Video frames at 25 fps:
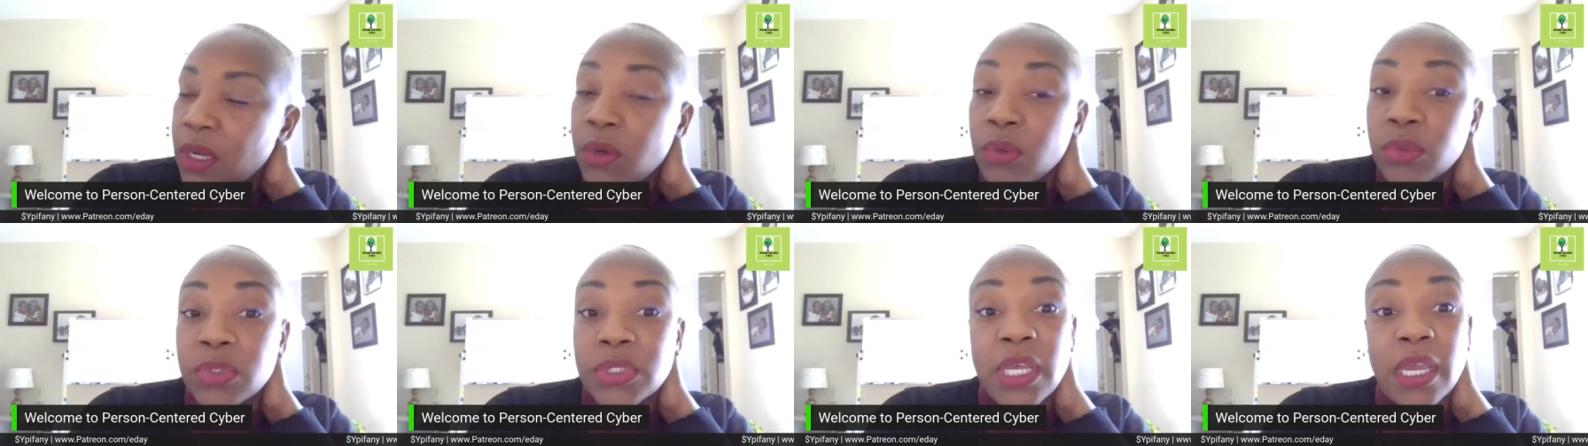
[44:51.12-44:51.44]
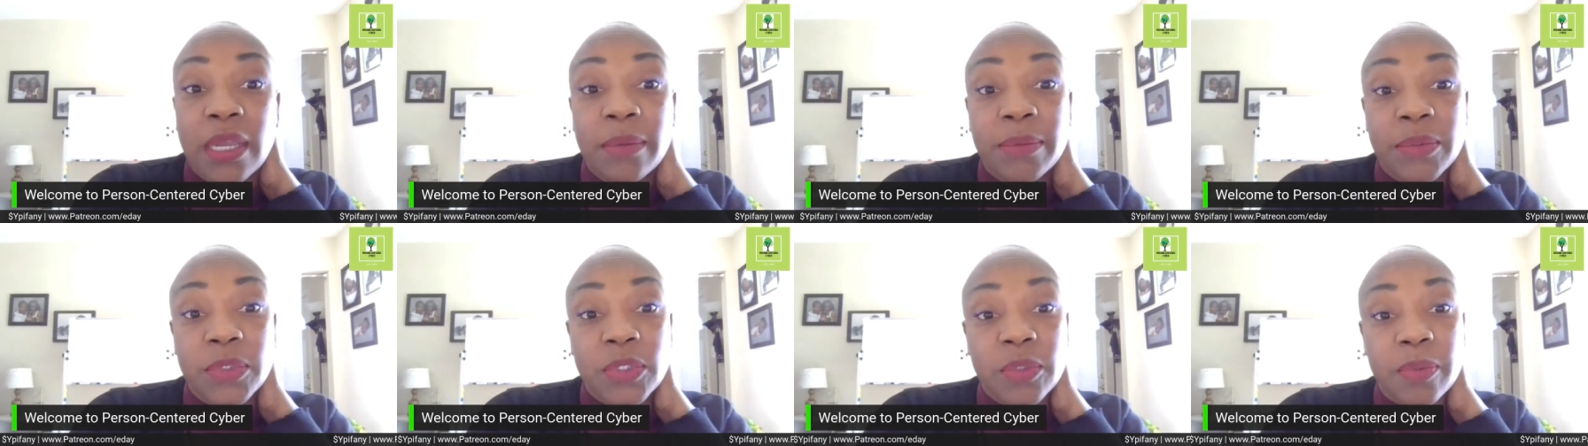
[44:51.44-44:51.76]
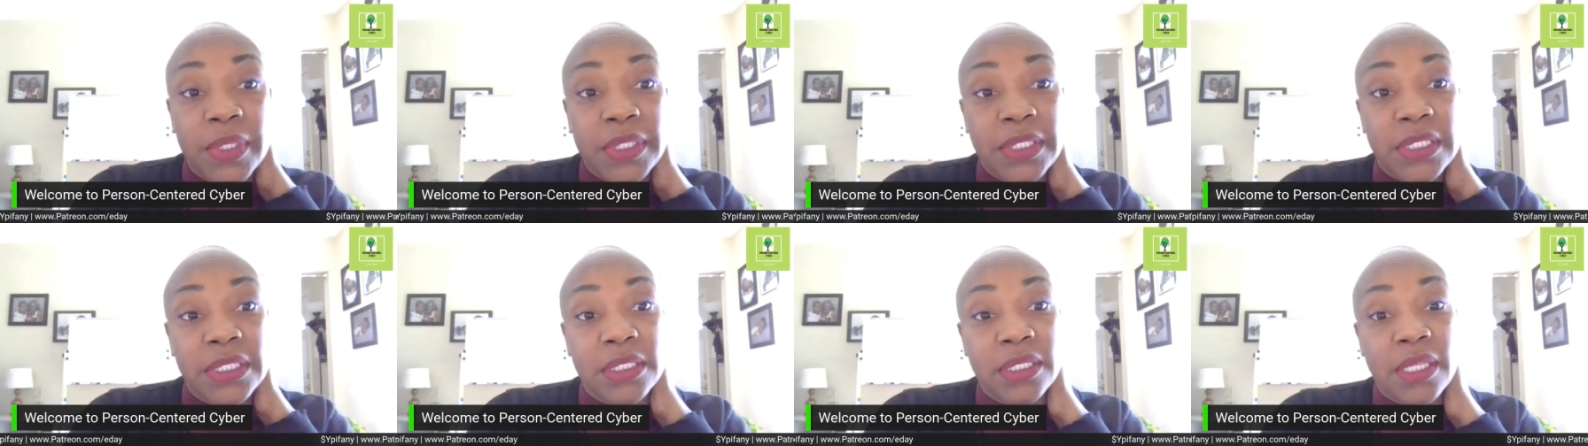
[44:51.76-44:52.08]
oh
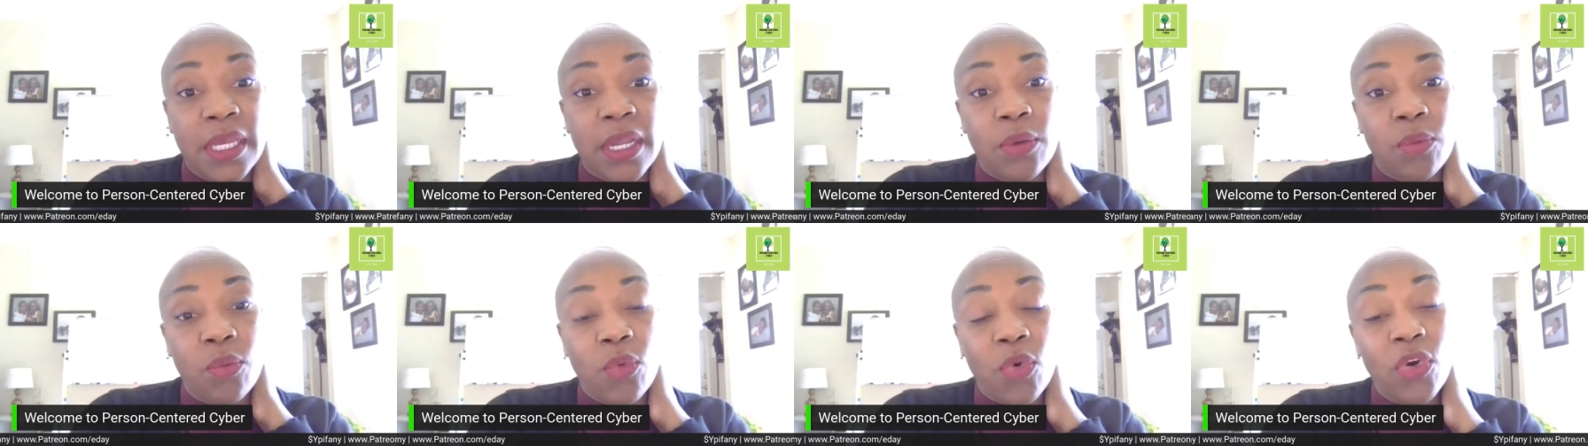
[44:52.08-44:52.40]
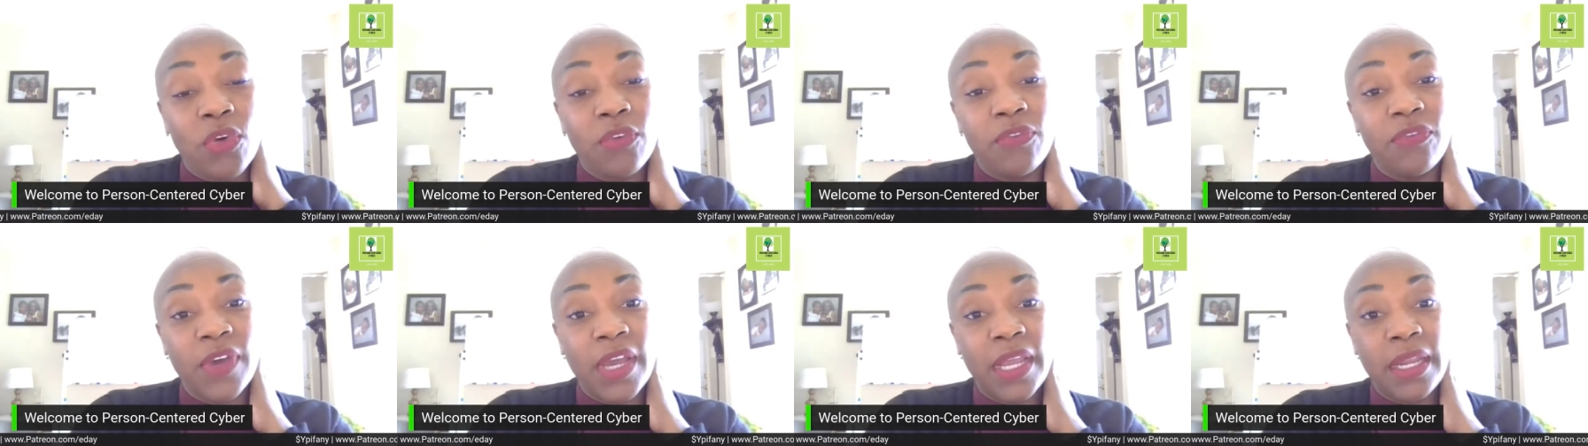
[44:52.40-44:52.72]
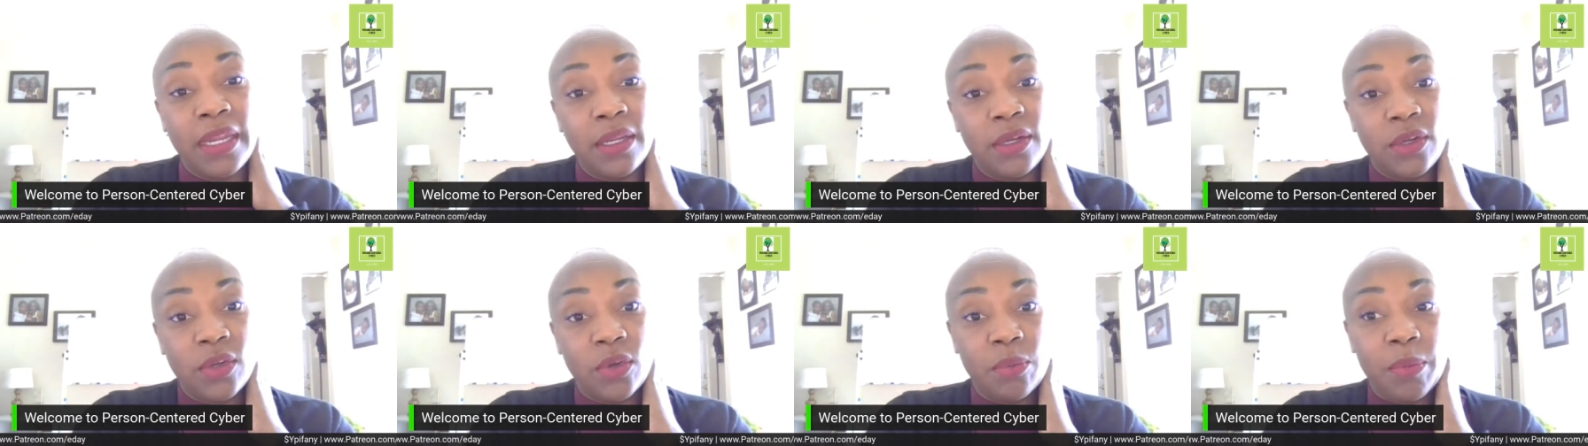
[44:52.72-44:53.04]
cyberspace is not a war
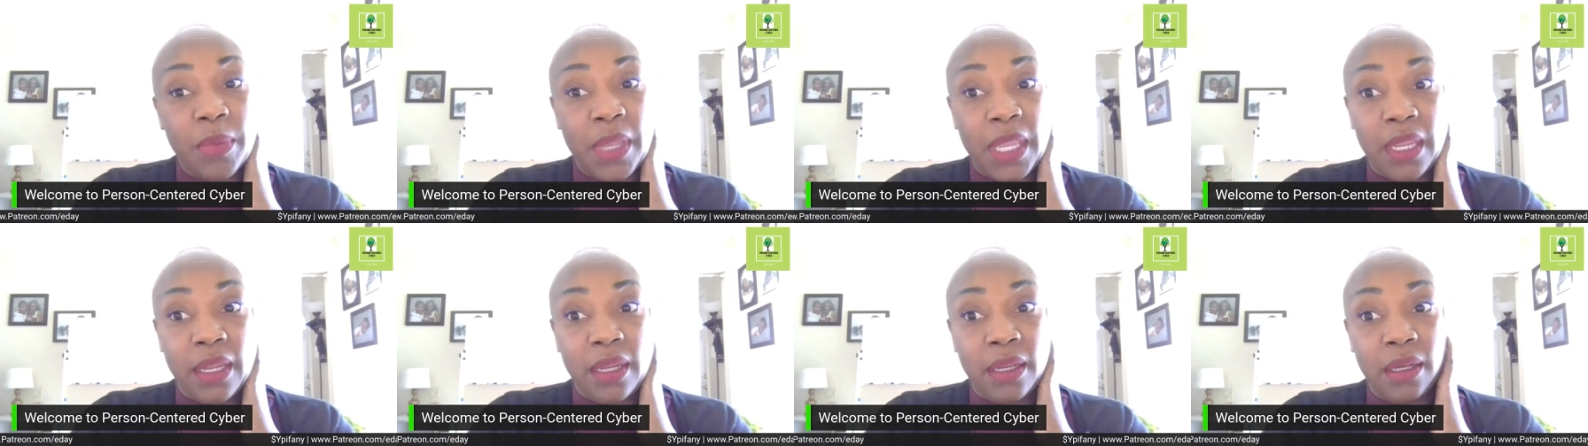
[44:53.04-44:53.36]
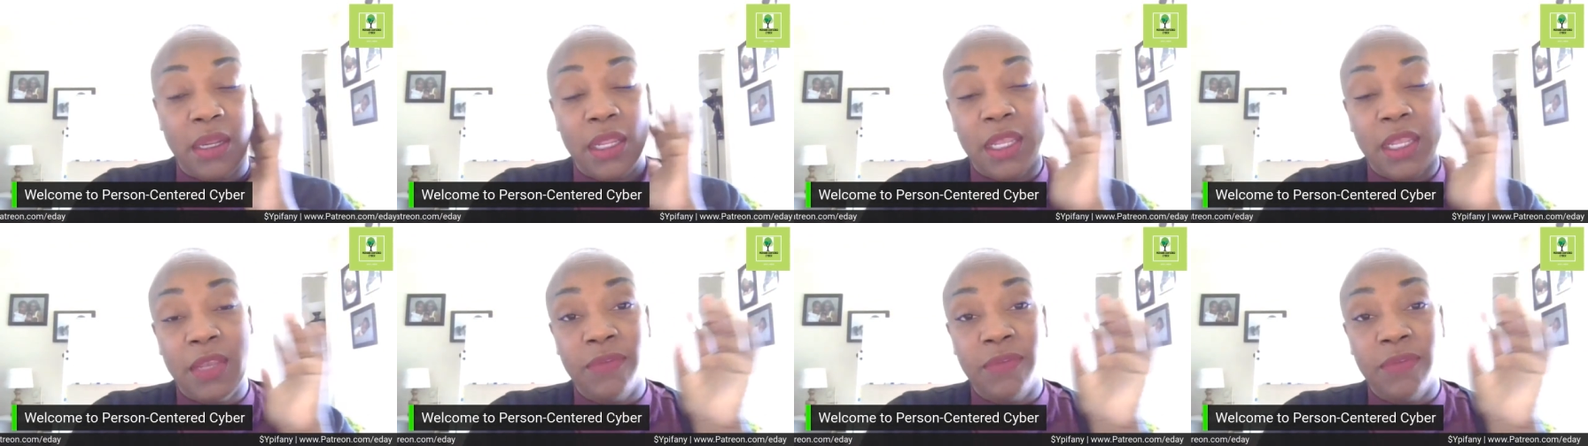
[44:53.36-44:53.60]
fighting domain.